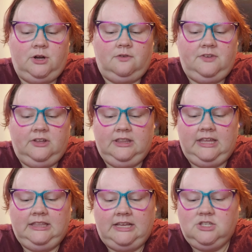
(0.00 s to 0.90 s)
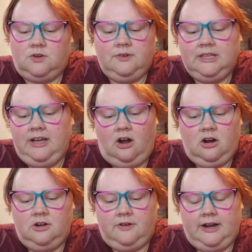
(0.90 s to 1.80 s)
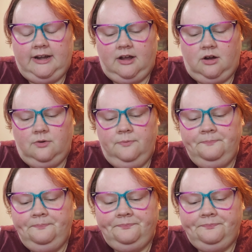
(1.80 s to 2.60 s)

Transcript: or you're feeling like things are really hard right now,